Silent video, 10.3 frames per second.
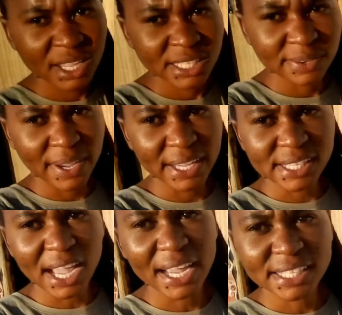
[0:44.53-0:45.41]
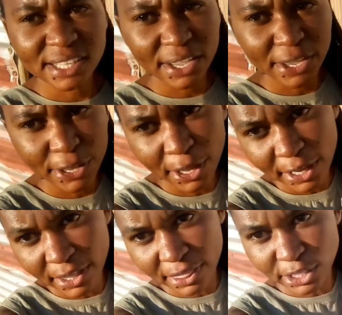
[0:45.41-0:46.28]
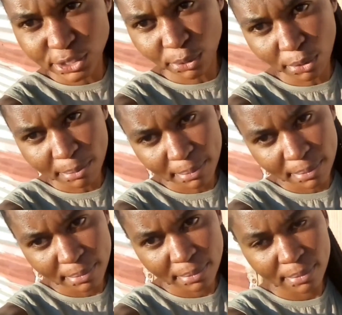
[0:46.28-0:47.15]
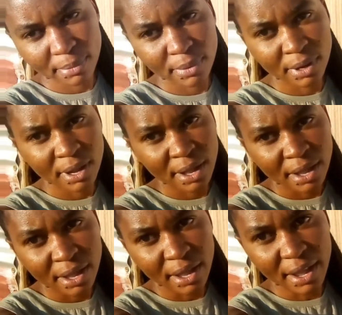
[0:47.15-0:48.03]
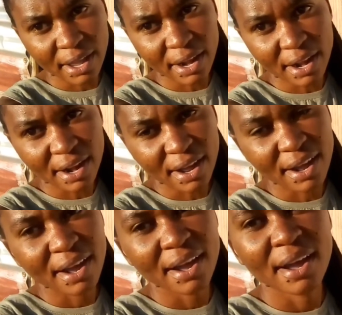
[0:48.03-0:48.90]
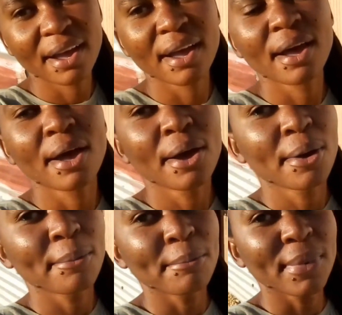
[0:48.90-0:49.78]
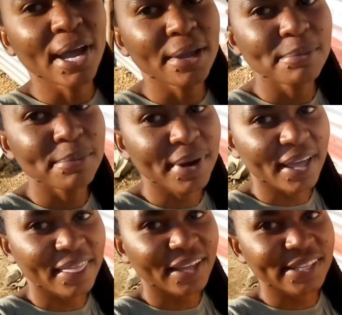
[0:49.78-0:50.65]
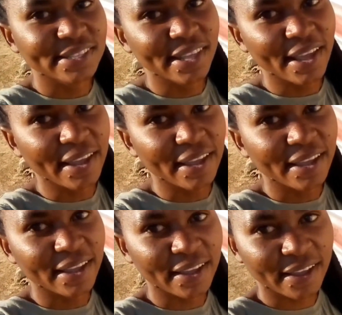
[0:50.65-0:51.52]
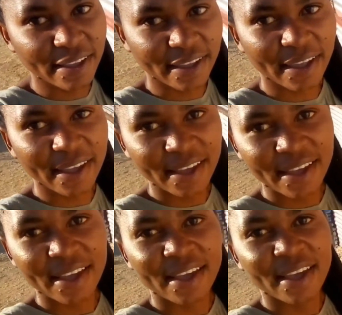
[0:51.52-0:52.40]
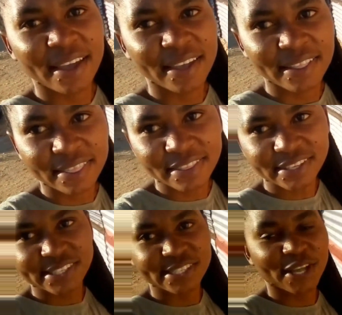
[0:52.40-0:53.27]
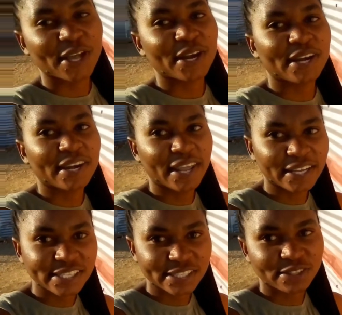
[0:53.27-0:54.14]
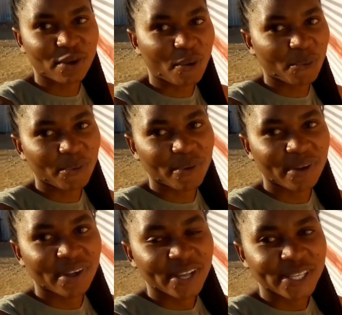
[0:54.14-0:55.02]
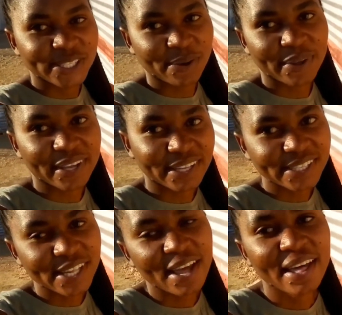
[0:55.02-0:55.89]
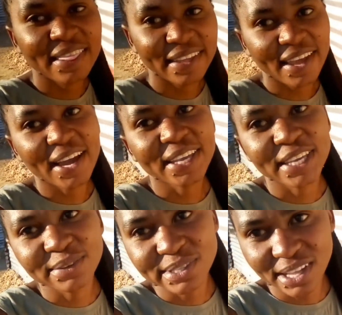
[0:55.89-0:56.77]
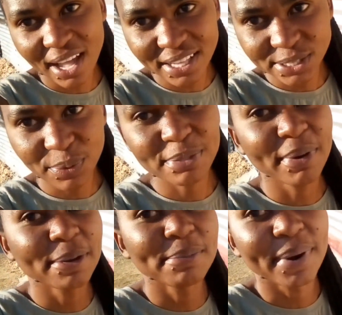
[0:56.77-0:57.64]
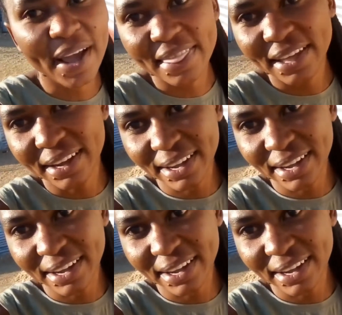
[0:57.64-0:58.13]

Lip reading: guys, I stay here in this room, and my brother stay here in this next door. So yes, they accused us with my brother.